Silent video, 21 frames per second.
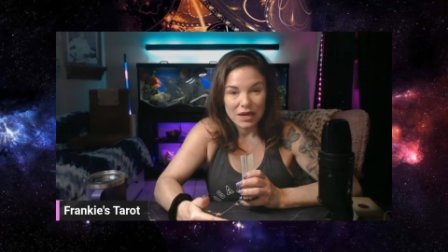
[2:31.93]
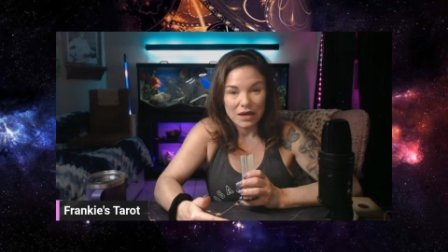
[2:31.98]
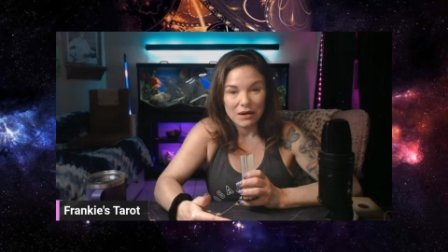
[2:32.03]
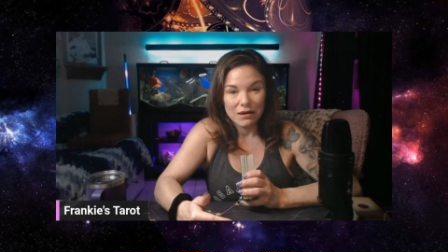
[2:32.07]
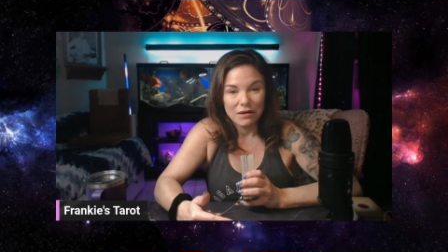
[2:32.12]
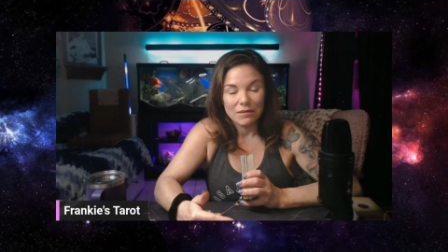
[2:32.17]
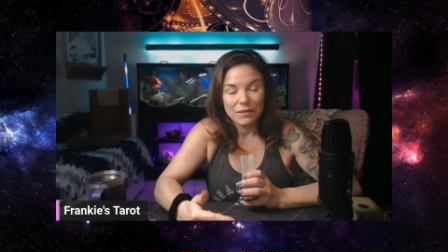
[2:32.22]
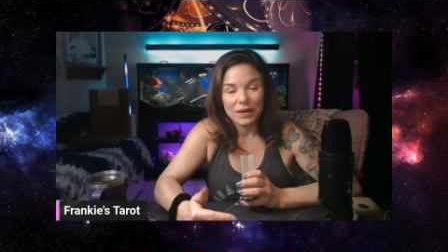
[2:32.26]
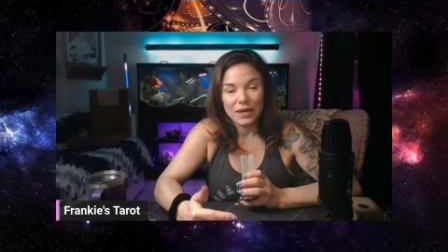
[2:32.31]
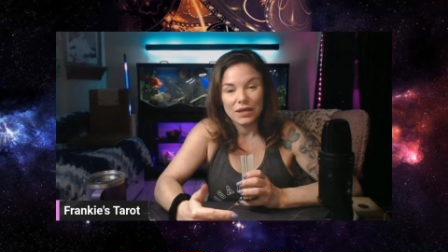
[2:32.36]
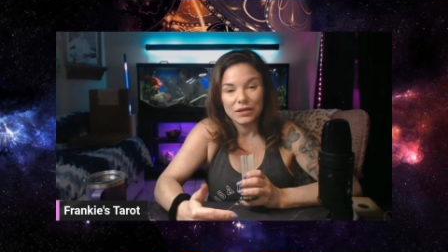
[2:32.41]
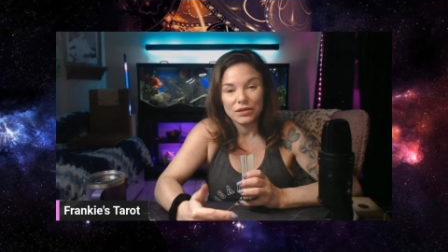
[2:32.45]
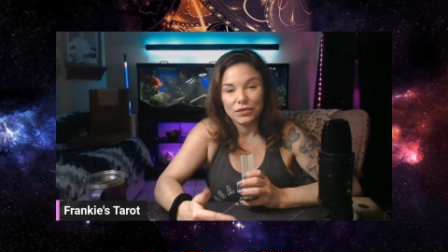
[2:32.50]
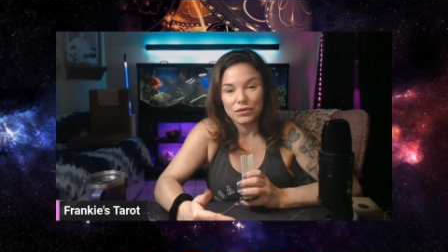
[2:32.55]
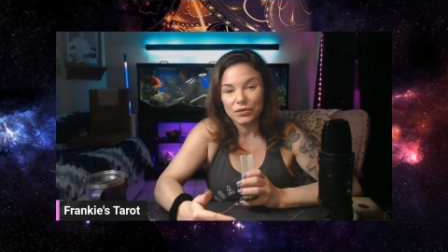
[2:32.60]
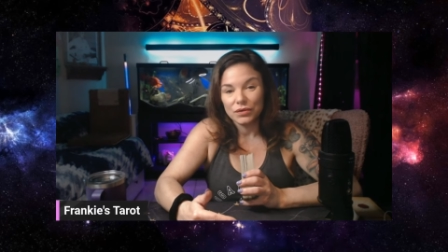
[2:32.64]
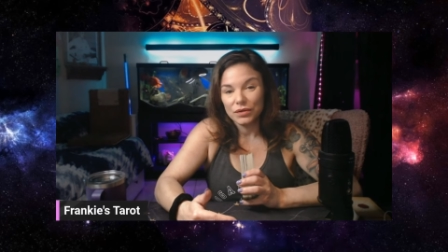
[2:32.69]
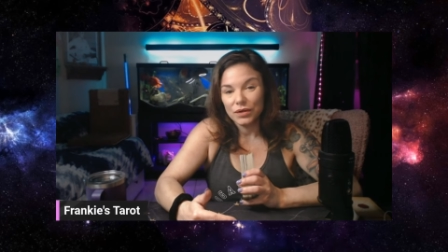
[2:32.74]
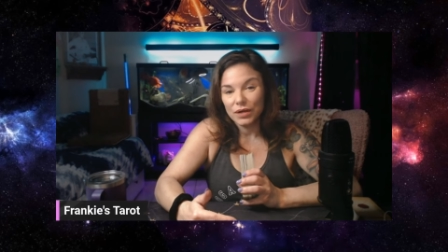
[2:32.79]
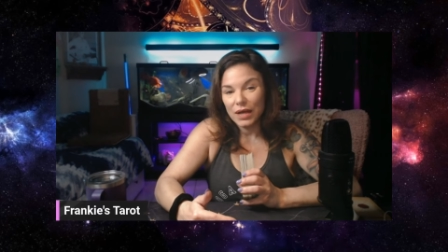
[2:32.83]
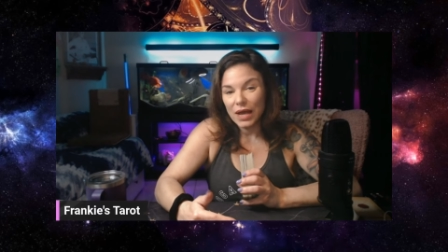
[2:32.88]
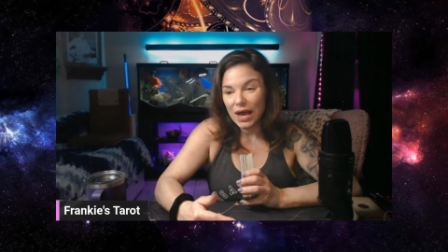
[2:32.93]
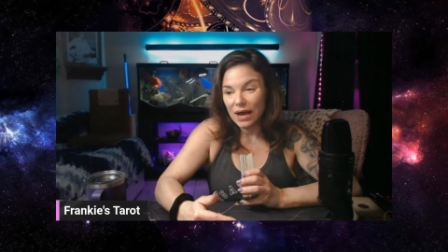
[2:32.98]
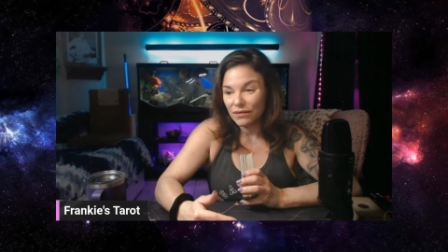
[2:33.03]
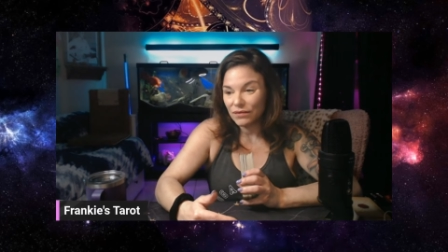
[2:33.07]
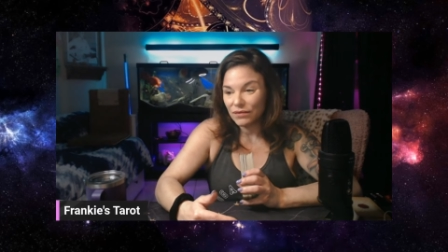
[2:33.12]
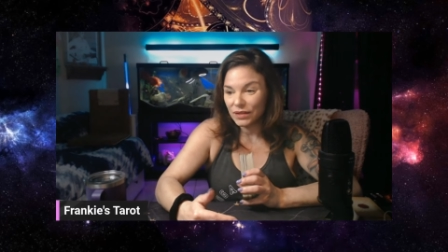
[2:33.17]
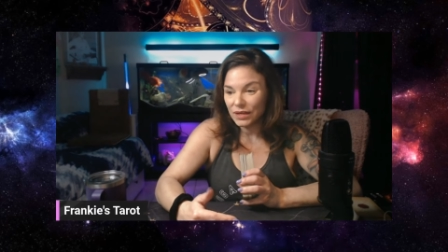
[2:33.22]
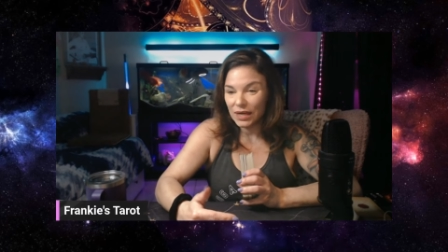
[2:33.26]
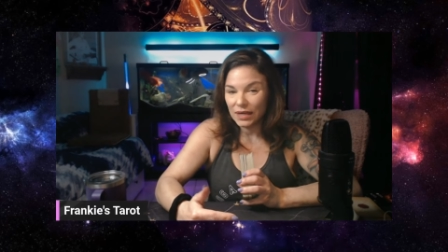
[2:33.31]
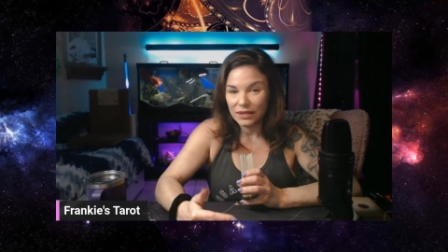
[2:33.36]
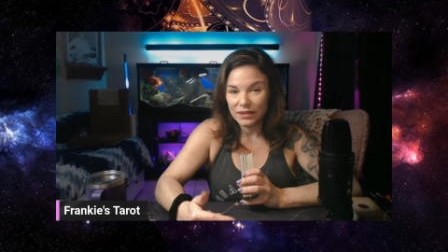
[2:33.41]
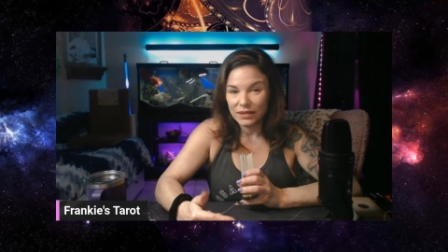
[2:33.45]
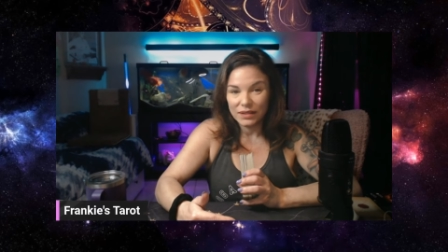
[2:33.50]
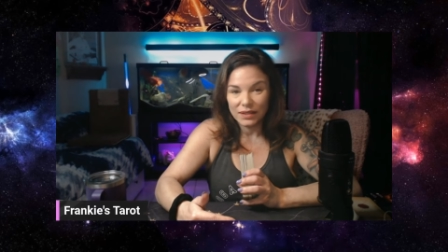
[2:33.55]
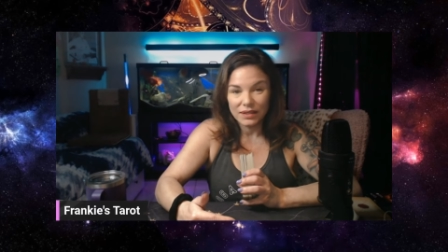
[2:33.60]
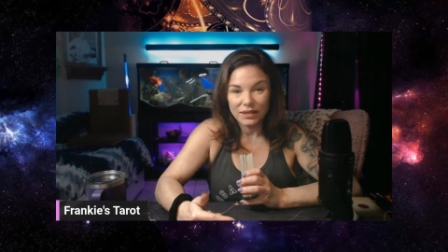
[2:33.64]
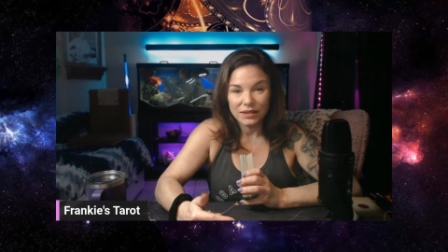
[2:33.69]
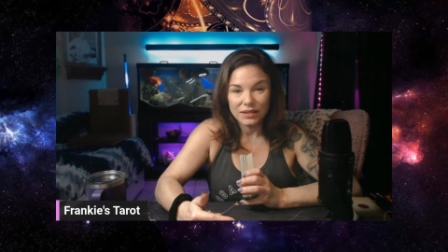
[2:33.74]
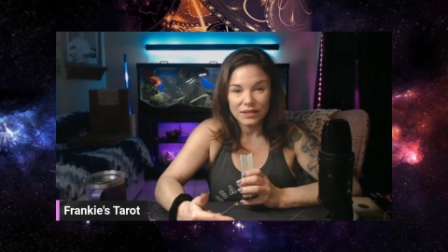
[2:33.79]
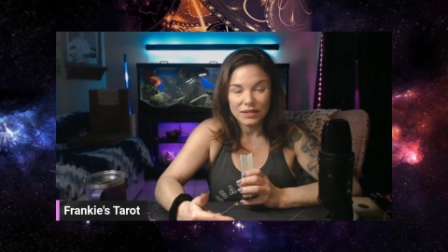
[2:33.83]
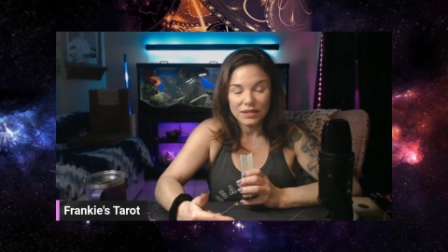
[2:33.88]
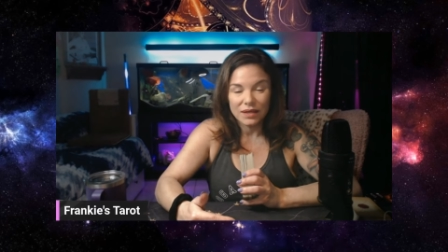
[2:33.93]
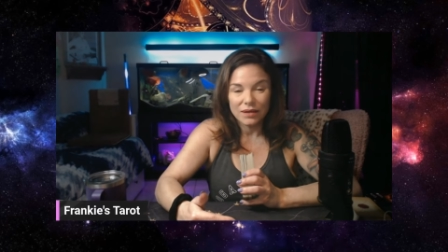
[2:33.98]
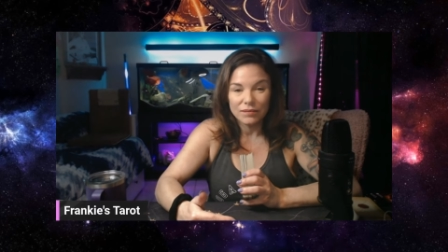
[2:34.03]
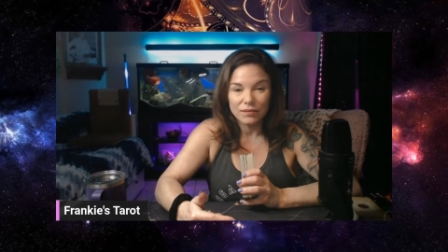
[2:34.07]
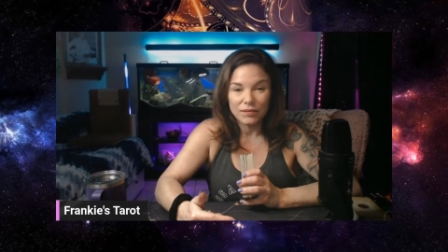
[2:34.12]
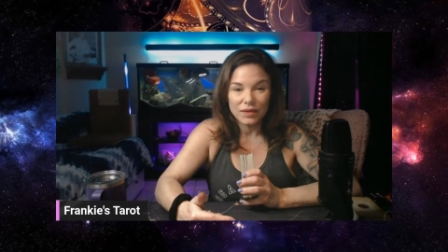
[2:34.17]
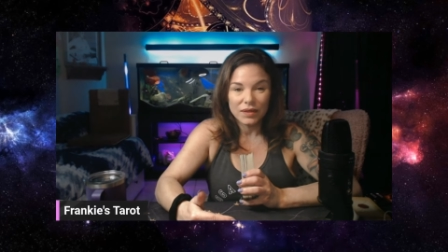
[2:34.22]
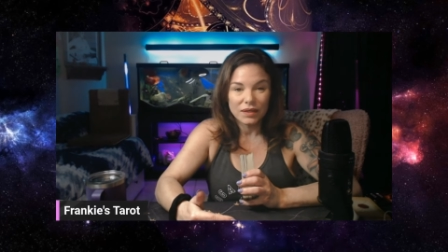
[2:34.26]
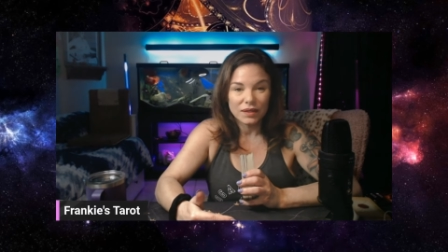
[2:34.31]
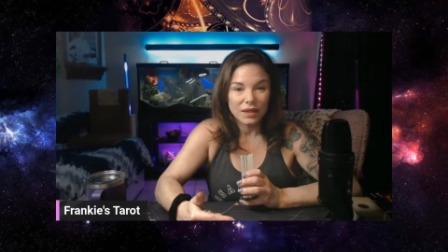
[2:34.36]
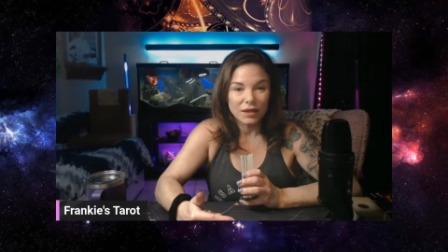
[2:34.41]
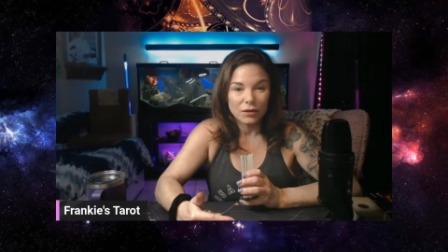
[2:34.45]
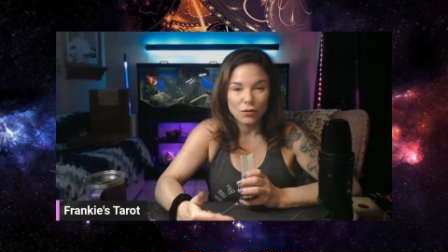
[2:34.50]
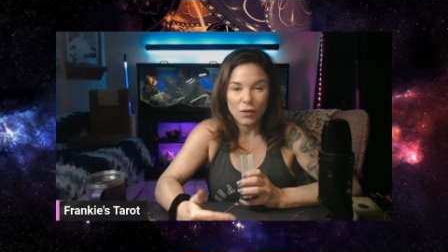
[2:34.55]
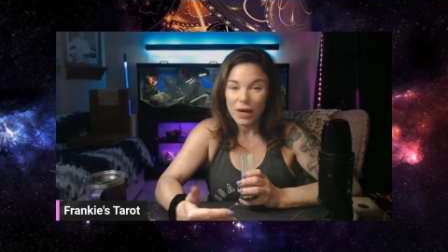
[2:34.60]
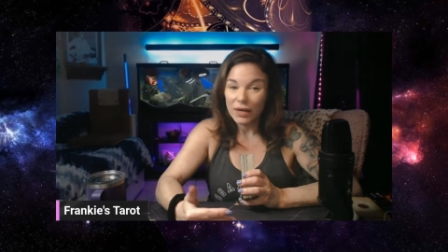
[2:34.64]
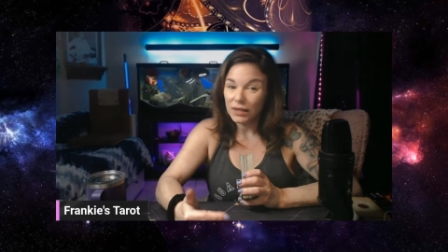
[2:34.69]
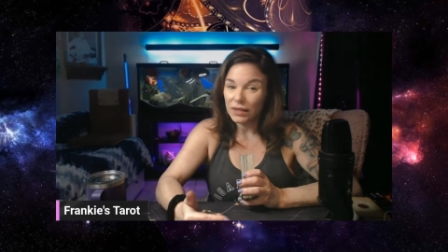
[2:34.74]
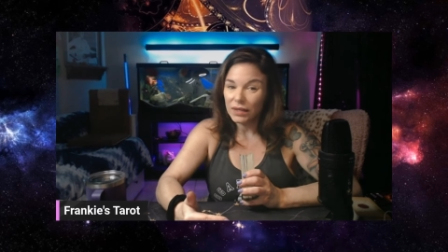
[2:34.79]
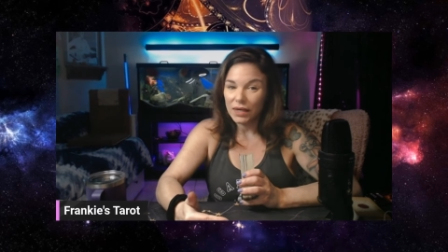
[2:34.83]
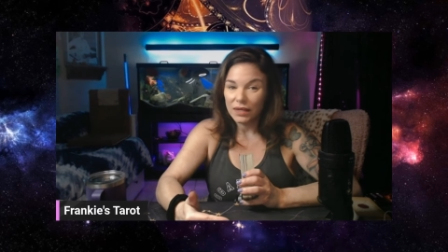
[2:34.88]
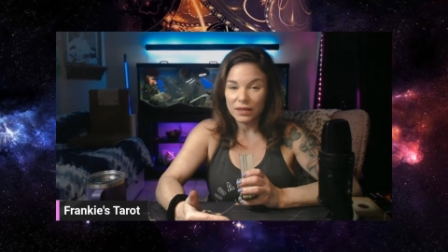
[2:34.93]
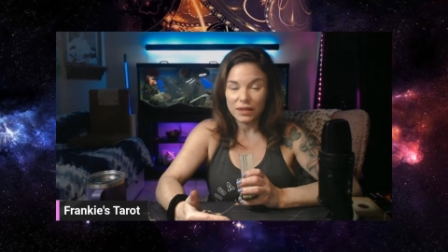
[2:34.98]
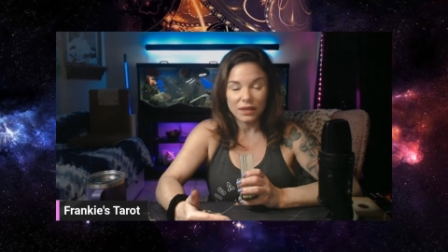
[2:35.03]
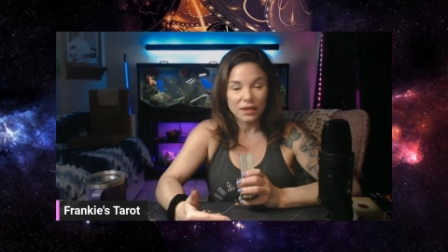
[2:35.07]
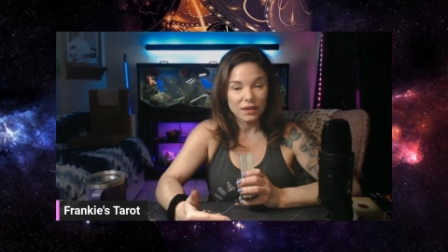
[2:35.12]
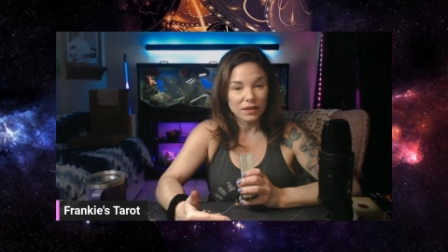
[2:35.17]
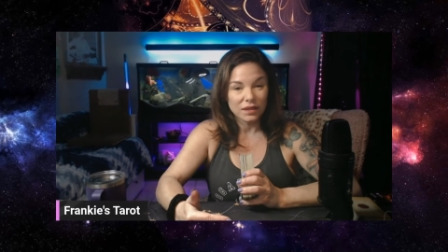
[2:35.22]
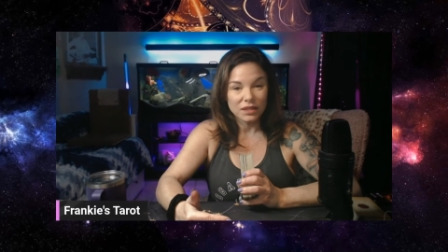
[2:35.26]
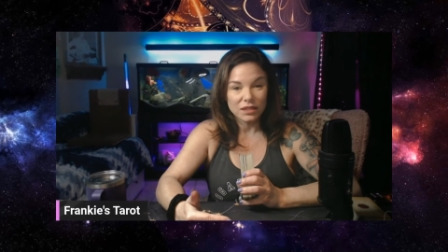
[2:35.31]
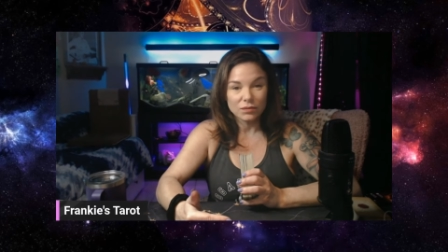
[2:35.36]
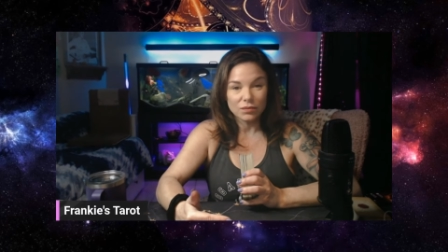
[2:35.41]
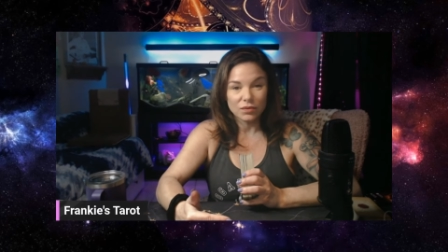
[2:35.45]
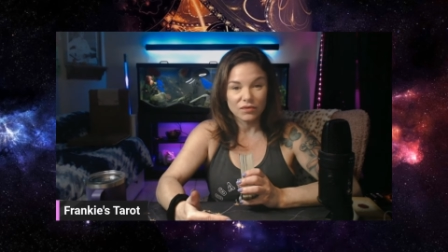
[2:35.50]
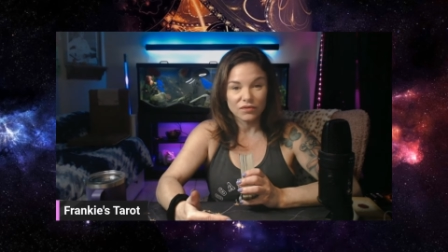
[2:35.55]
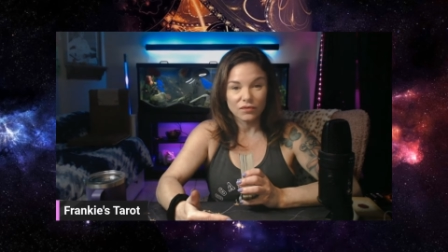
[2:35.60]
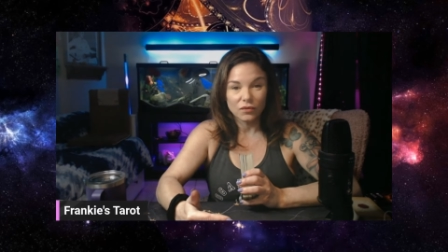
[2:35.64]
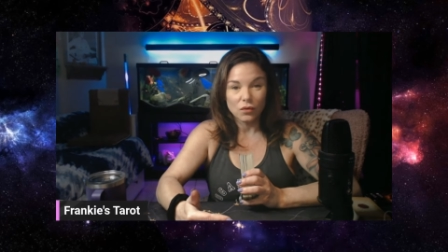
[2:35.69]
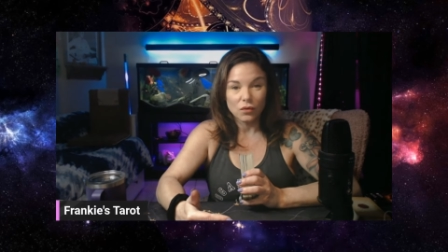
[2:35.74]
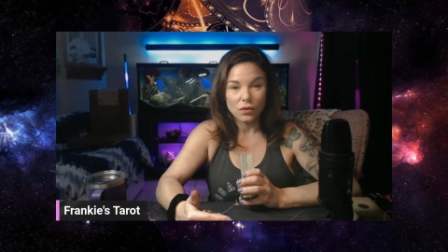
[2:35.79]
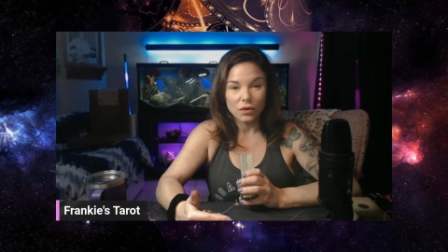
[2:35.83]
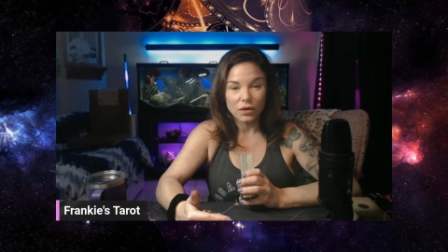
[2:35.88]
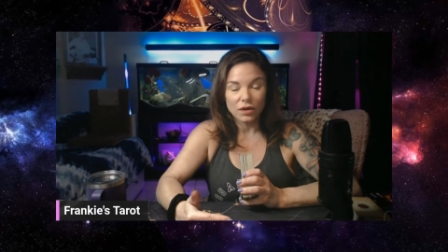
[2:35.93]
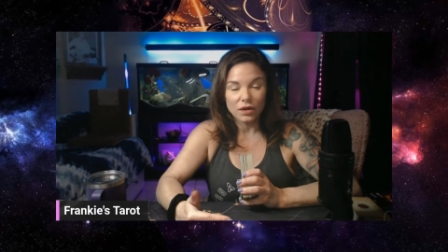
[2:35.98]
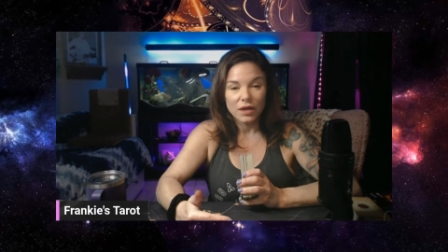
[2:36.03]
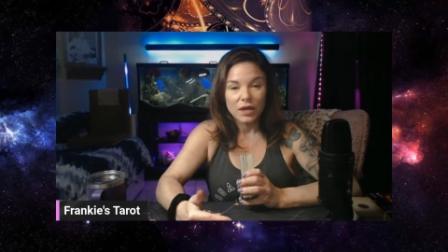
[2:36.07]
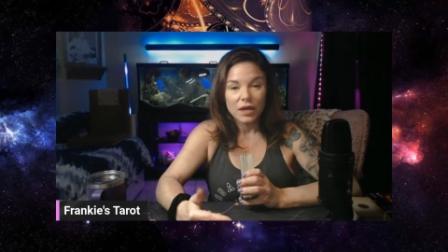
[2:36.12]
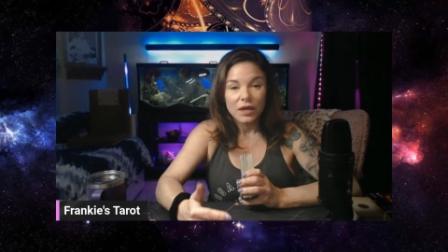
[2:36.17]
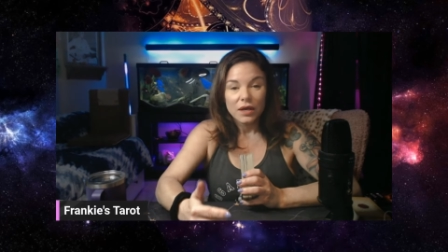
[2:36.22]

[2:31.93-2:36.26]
and you're having ideas and being like, why didn't I think of this before?